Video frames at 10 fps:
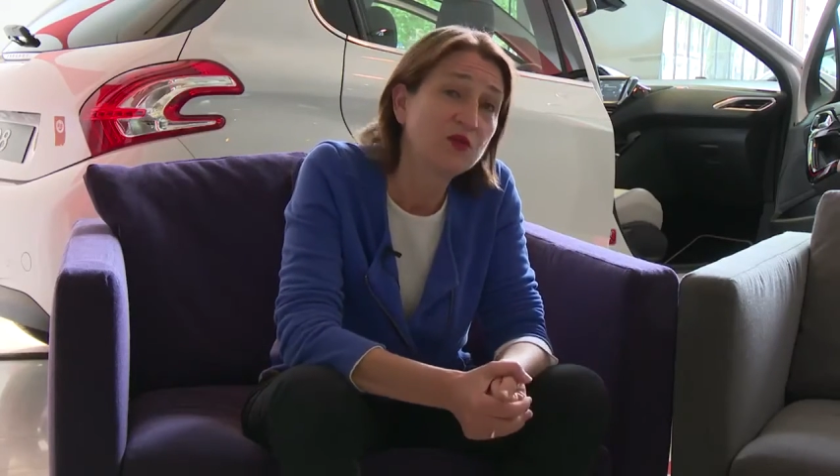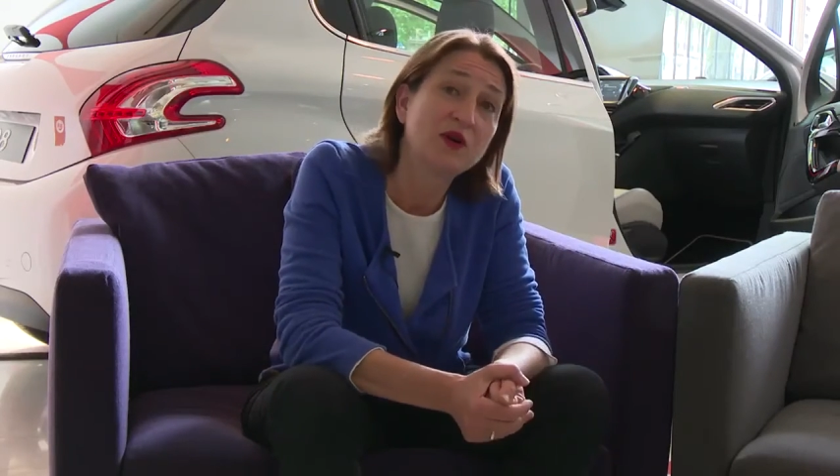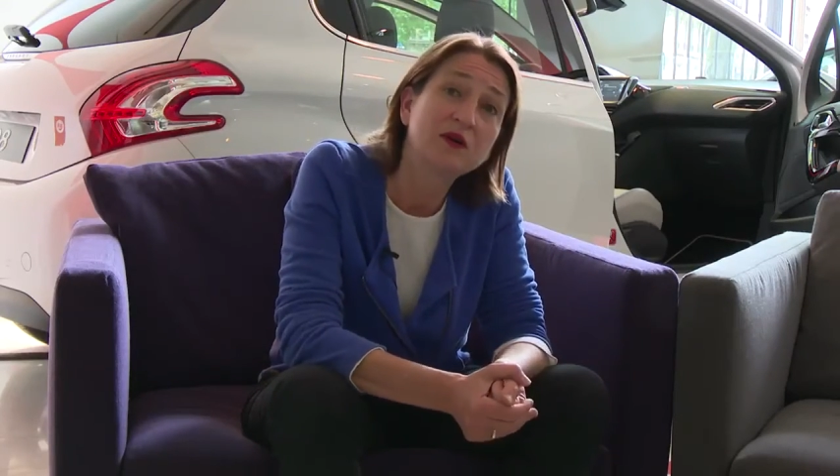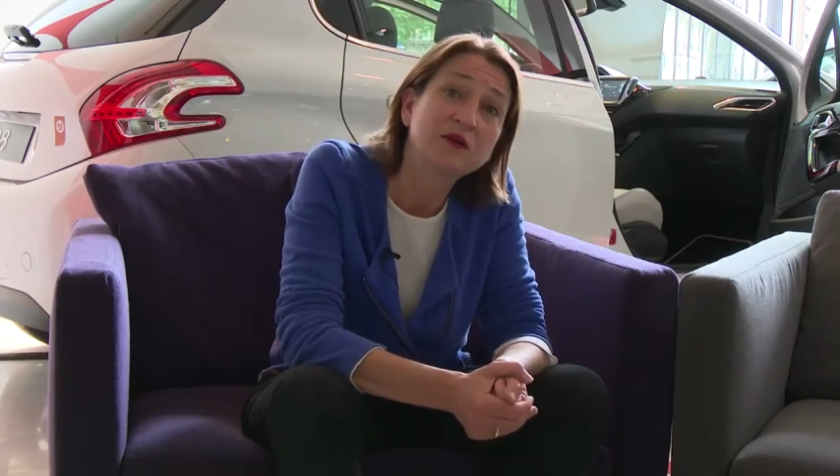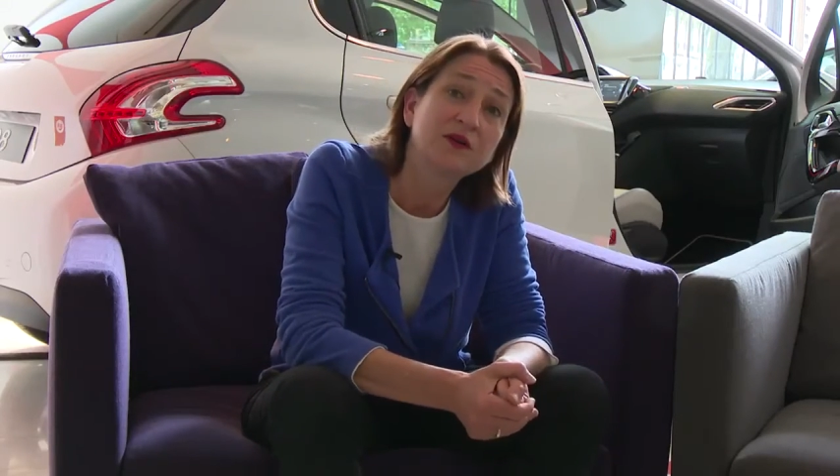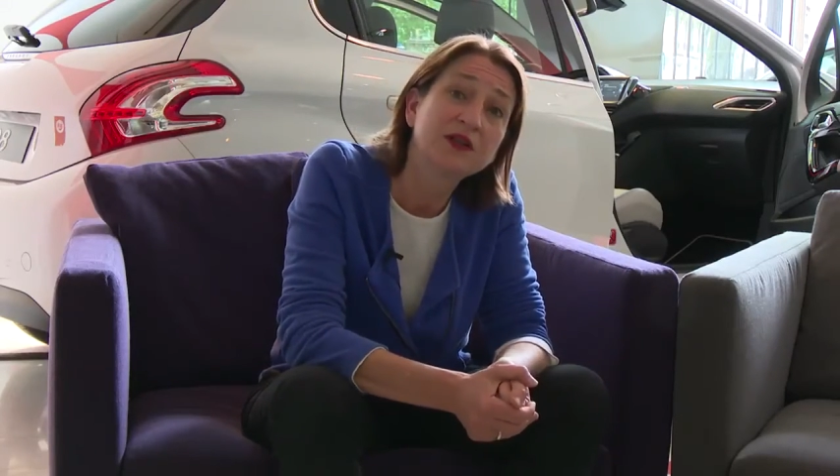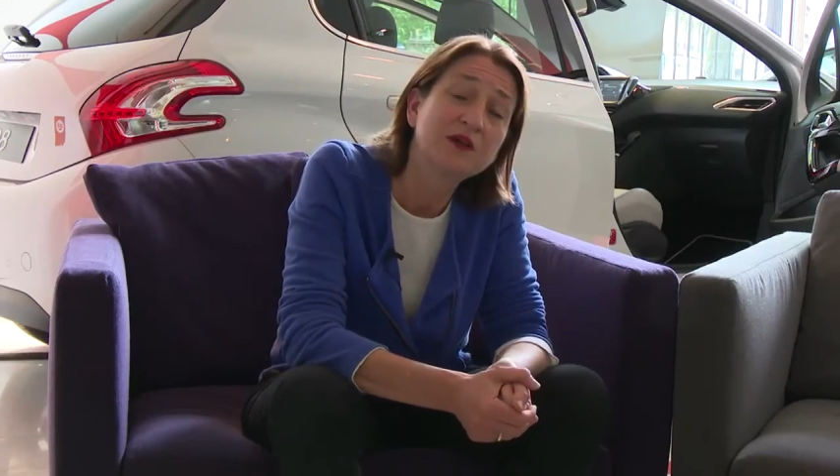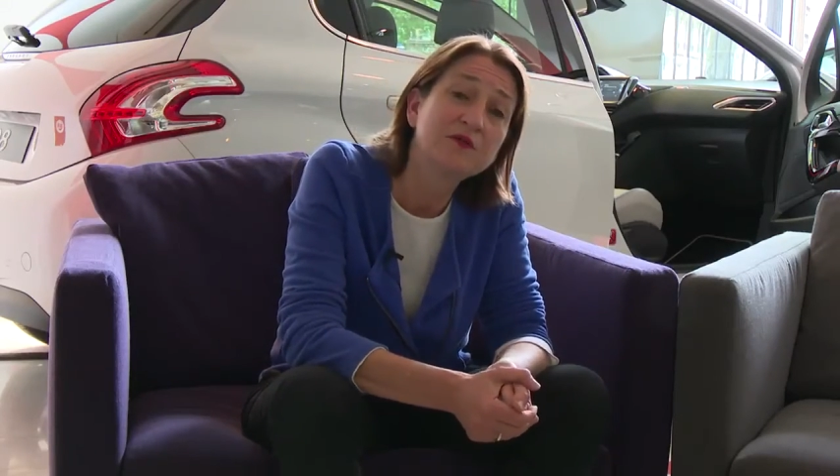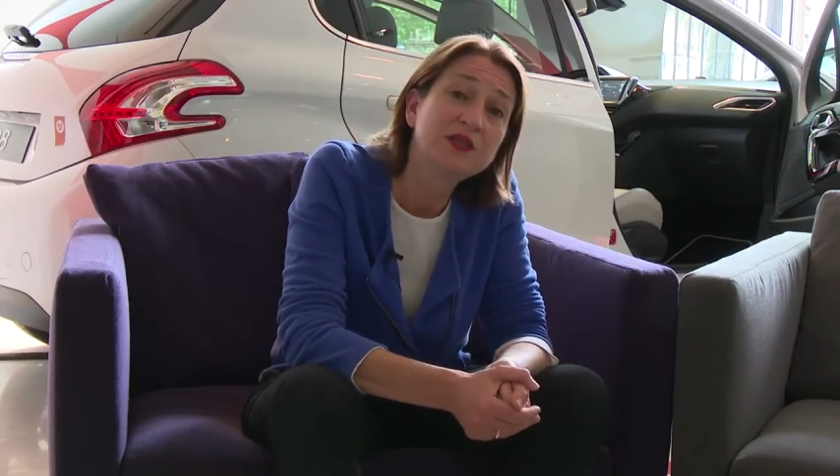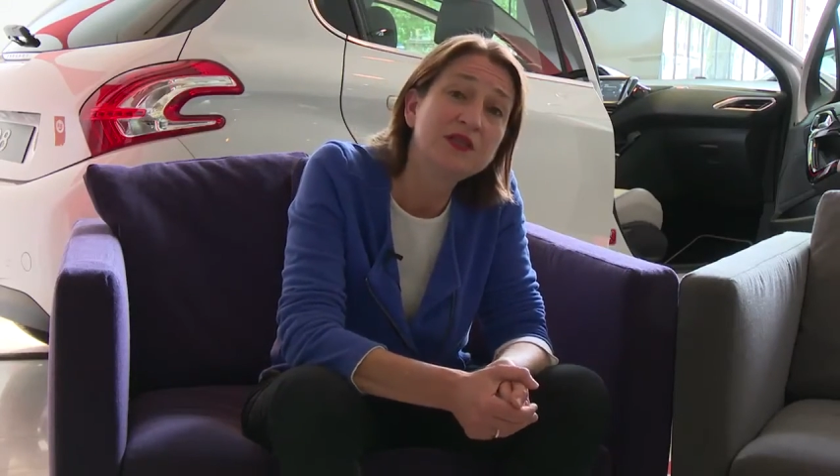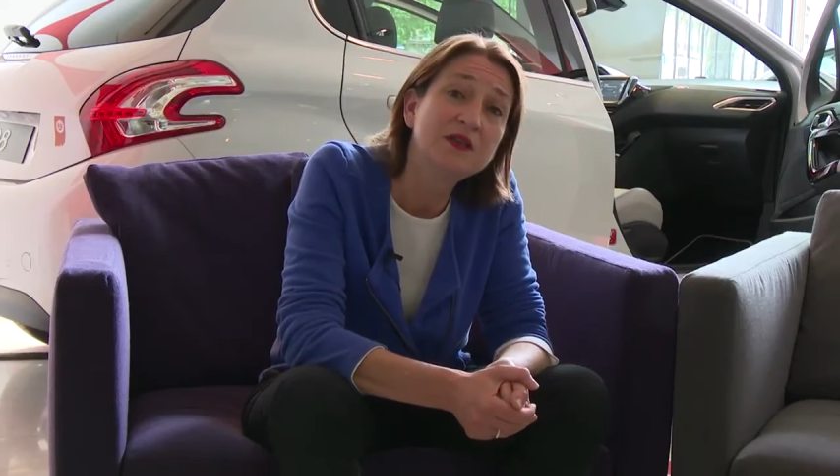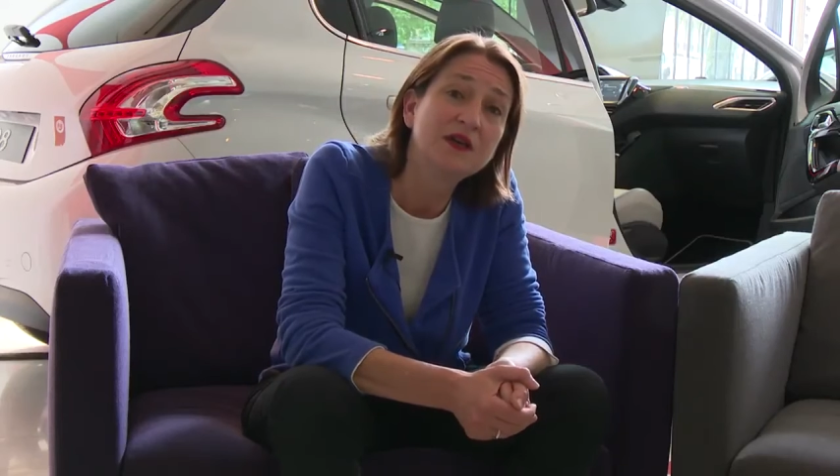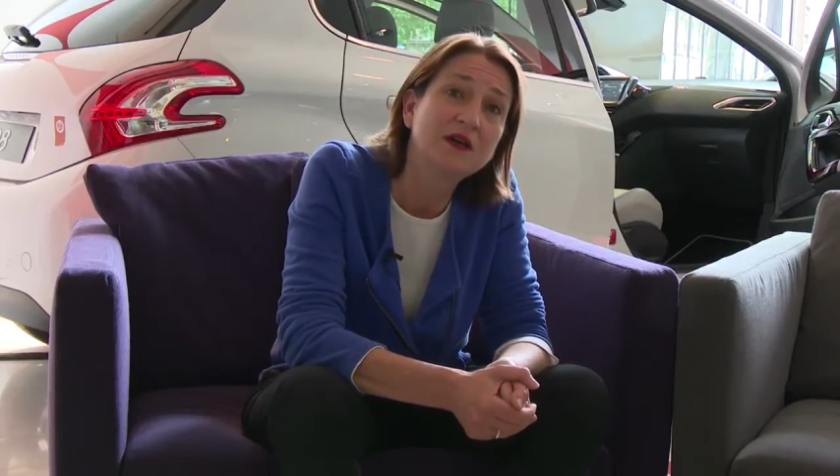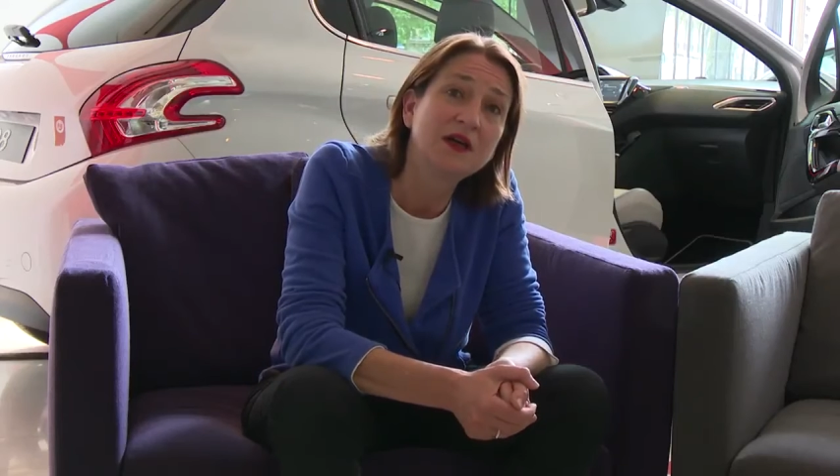months ago, she bought a new